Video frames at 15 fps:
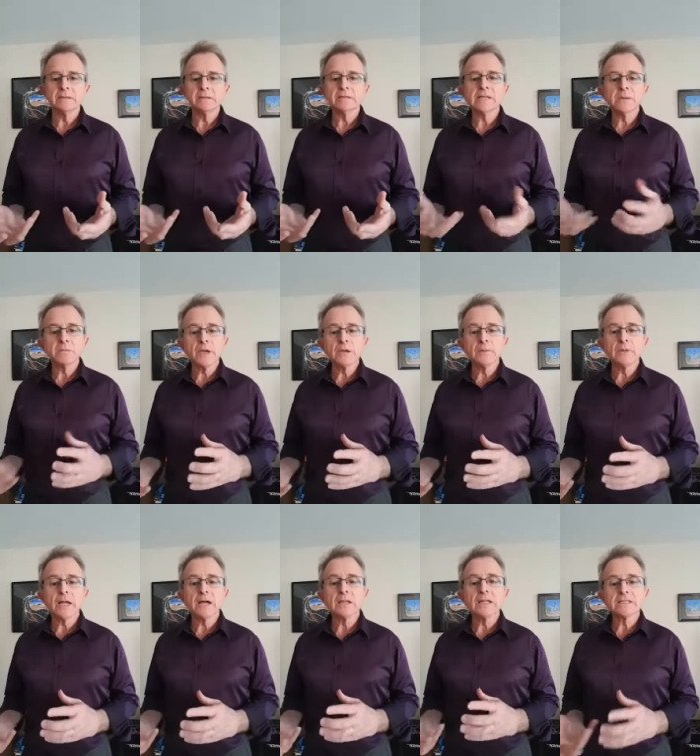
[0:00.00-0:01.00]
some people
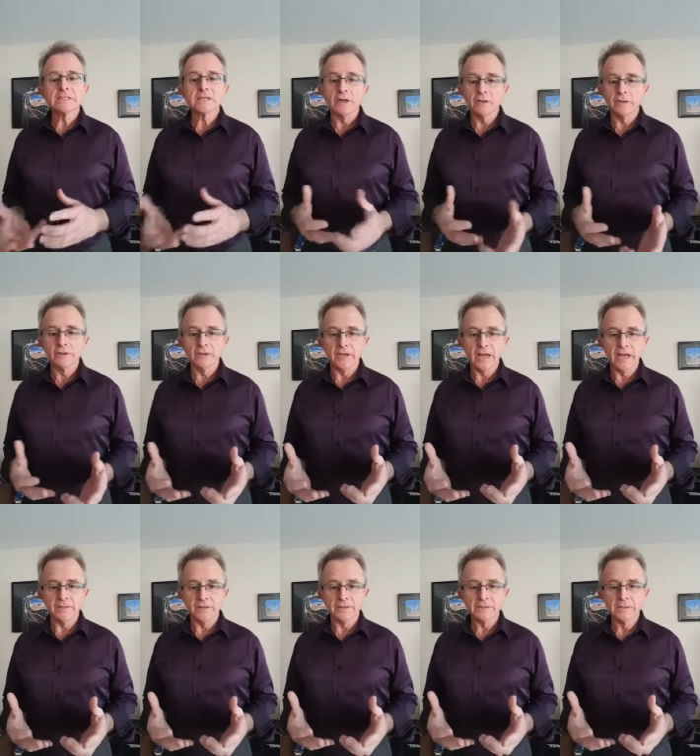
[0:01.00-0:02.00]
are less tolerant than
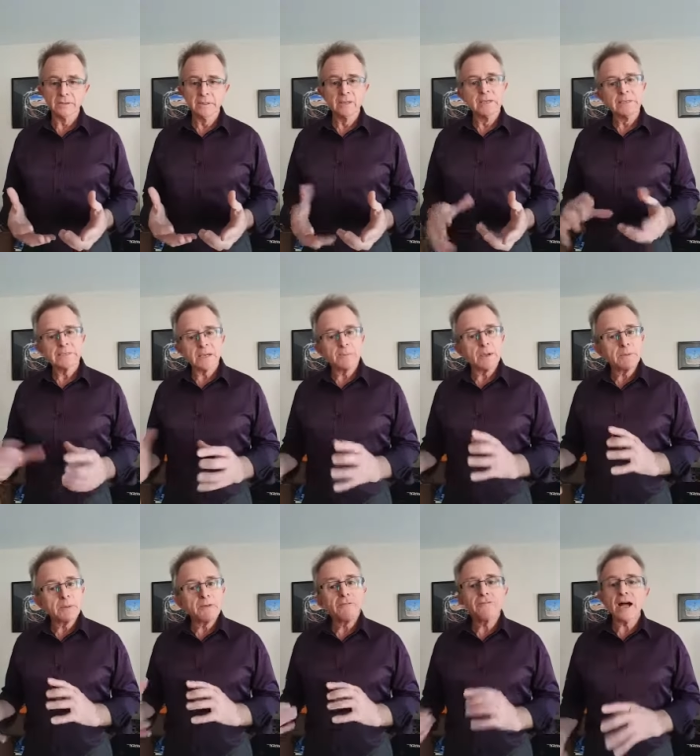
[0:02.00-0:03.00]
others. Some
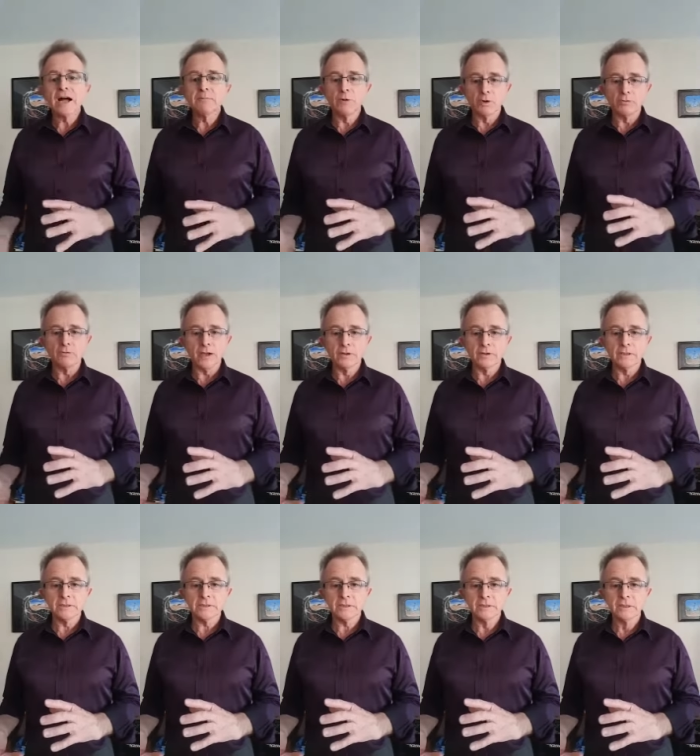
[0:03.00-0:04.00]
people are far more
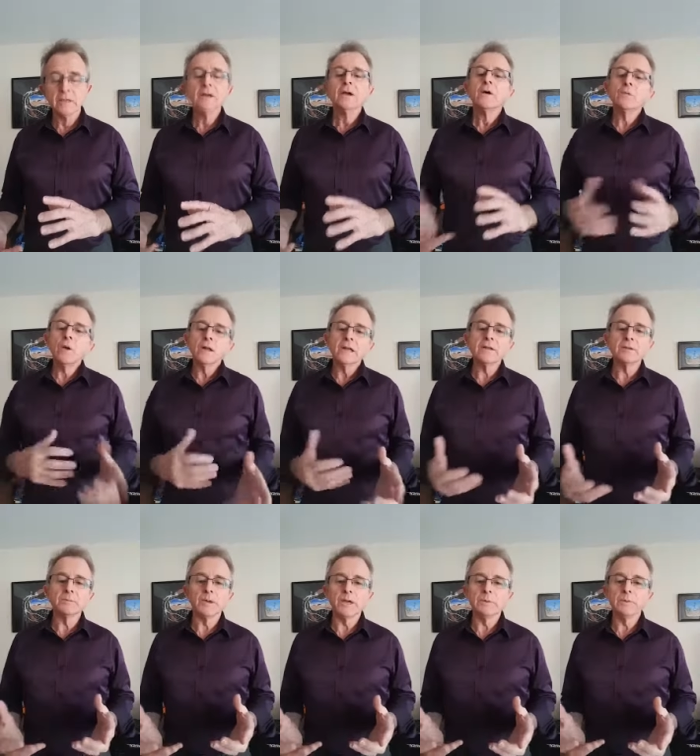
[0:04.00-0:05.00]
focused, while other
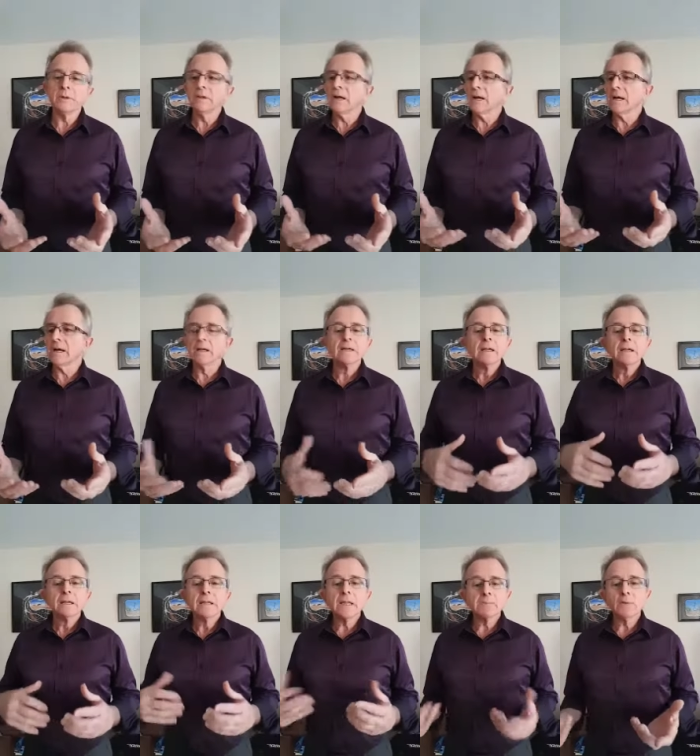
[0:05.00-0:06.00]
people are
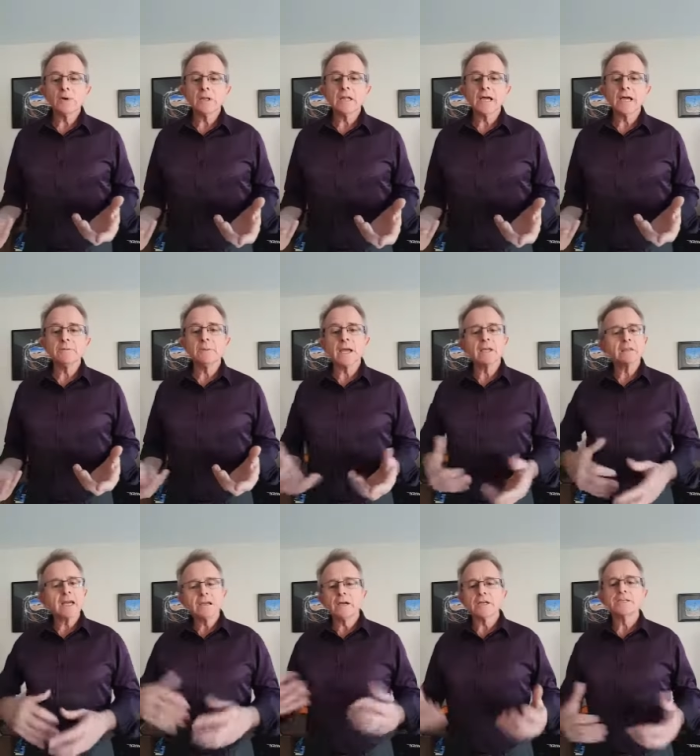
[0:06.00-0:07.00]
more laid back.
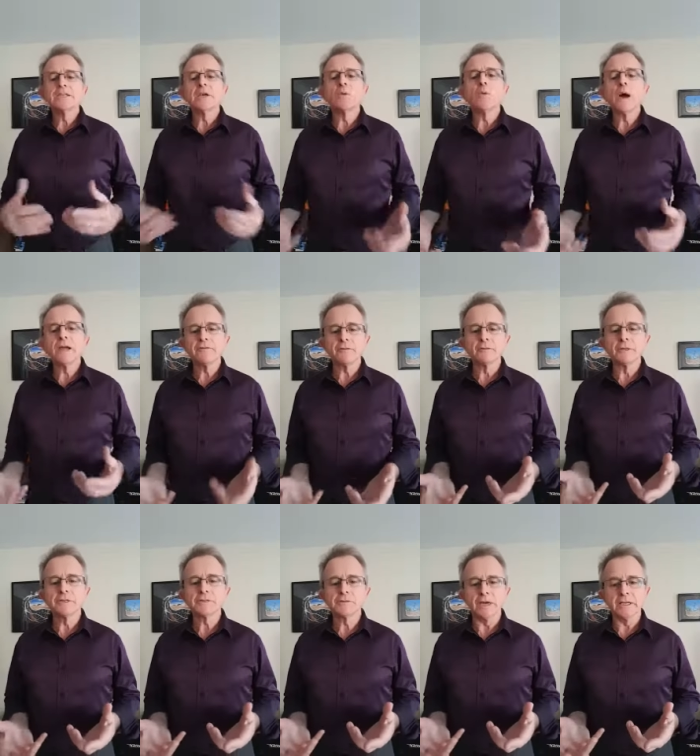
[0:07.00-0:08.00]
They like to get away from
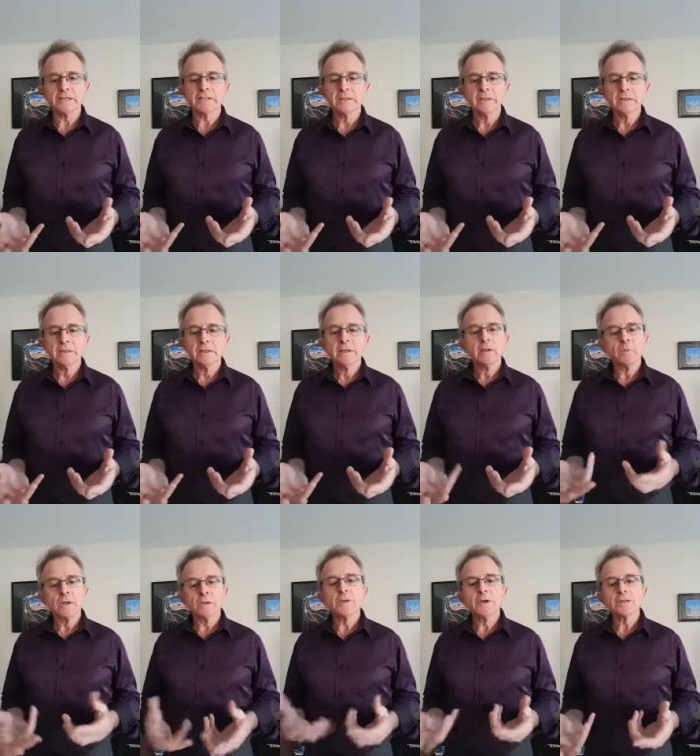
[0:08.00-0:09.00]
the stress,
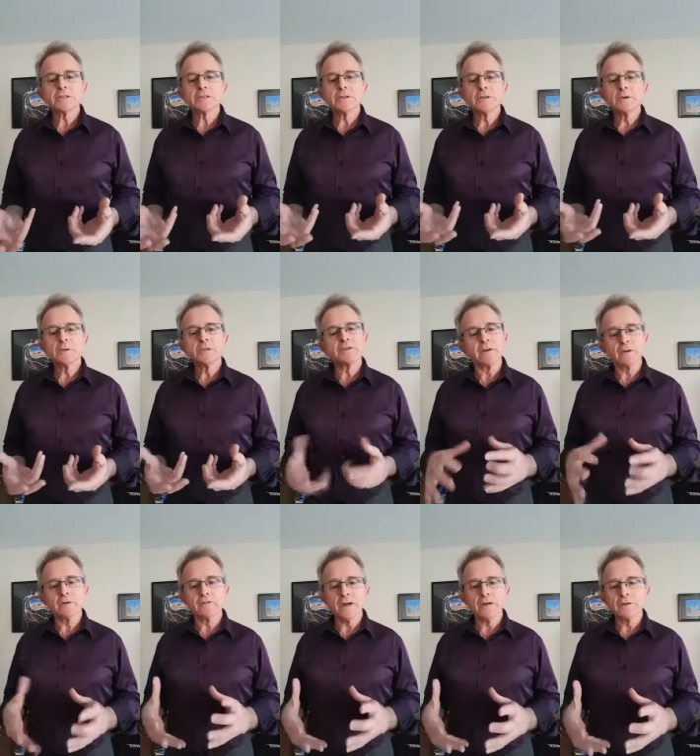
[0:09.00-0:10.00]
where the person who is
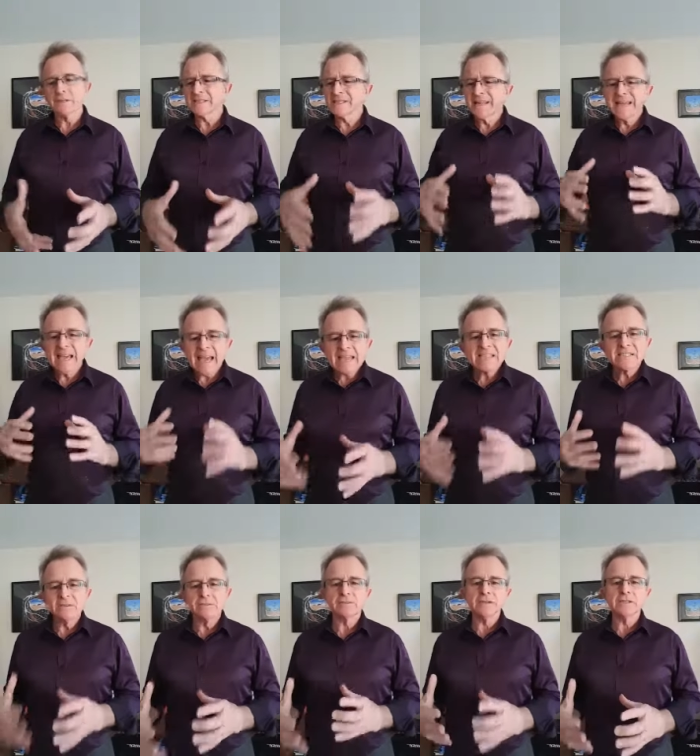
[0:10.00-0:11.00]
very focused has
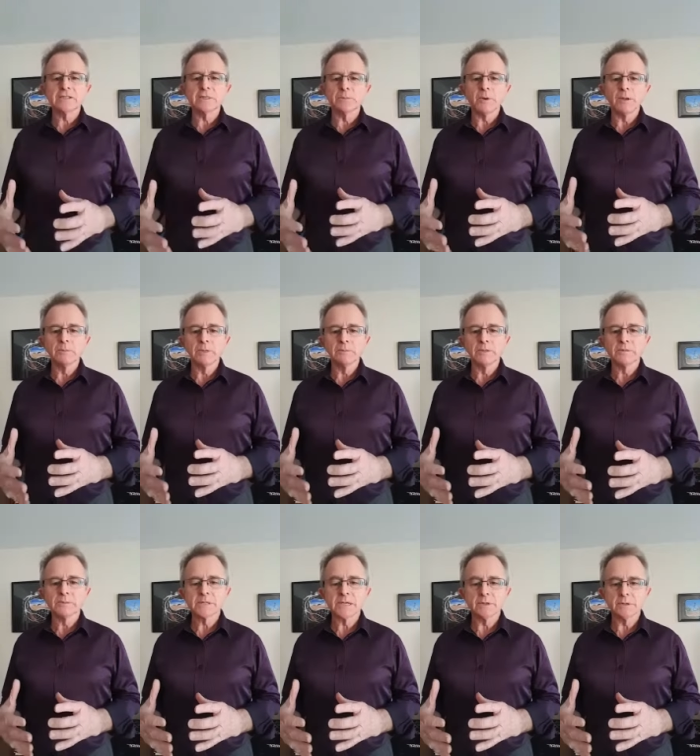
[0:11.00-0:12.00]
to fix the problem
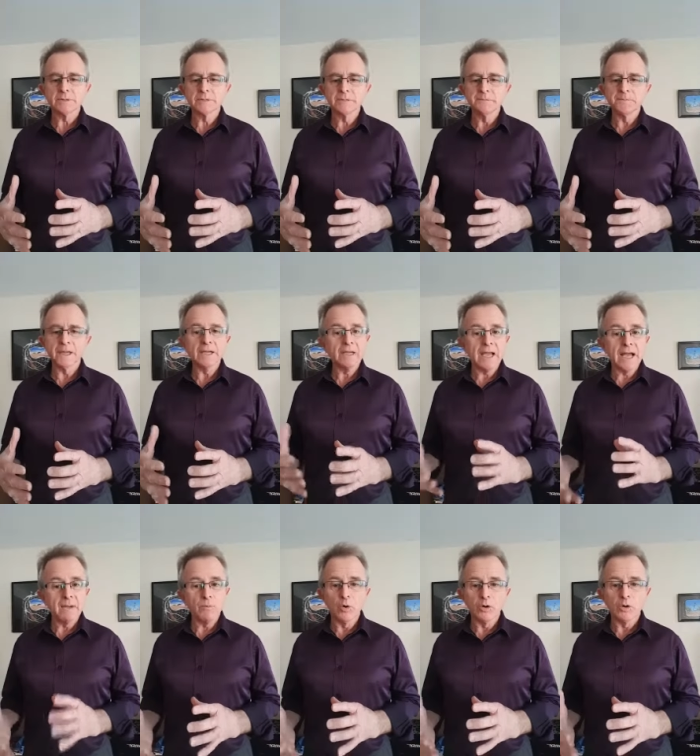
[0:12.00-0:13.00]
themselves. They
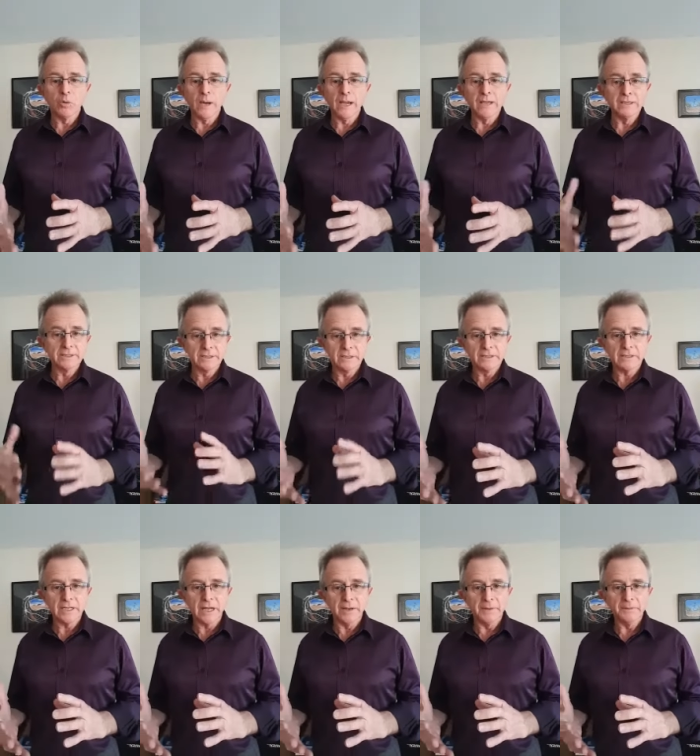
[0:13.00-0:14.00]
can't walk away until it's
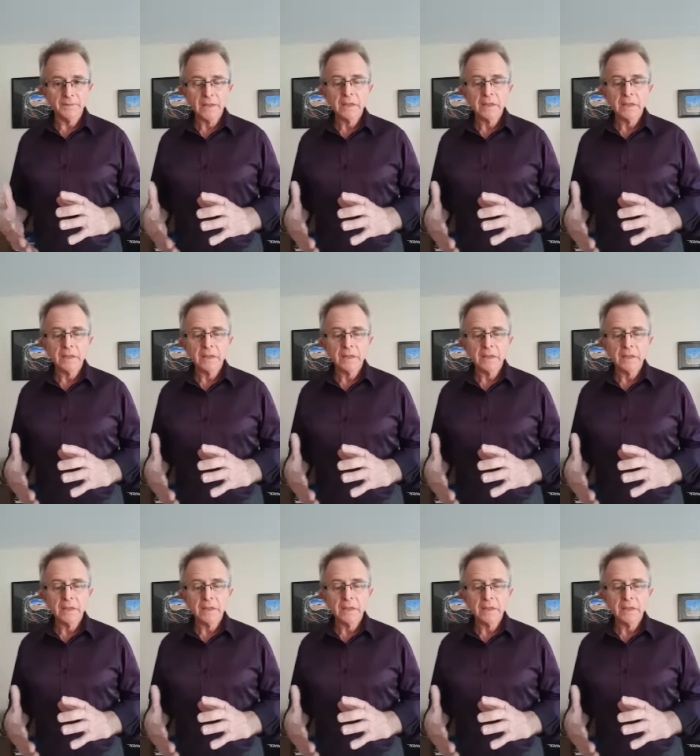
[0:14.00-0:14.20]
done.